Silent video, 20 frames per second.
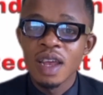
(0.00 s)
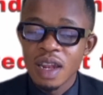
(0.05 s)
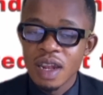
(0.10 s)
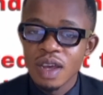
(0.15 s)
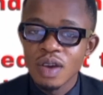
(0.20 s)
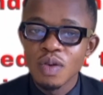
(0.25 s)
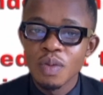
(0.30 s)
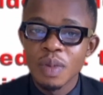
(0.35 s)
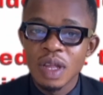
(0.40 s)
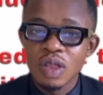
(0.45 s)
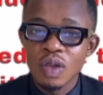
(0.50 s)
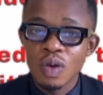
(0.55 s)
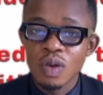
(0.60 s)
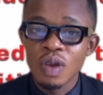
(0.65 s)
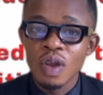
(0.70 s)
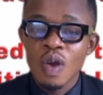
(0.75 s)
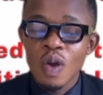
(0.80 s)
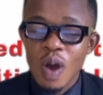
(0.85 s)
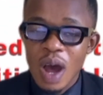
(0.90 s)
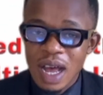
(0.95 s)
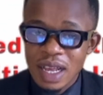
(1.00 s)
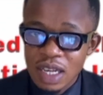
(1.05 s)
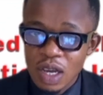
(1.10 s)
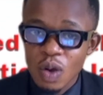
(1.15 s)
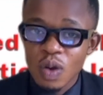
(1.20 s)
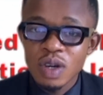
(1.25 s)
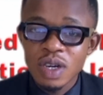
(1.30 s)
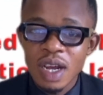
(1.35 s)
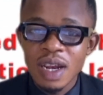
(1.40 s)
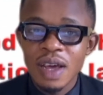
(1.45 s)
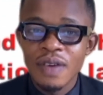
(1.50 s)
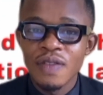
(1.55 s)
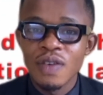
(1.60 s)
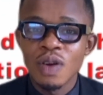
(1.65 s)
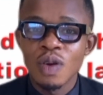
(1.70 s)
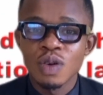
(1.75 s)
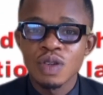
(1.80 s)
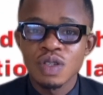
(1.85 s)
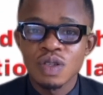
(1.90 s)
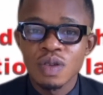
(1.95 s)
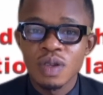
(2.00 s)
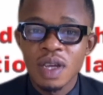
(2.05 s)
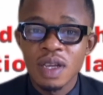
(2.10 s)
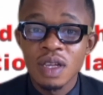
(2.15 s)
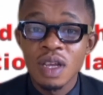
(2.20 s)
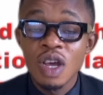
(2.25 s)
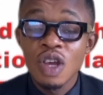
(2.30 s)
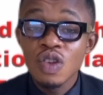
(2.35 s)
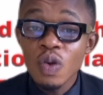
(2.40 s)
in legal method or as a 100-level law student.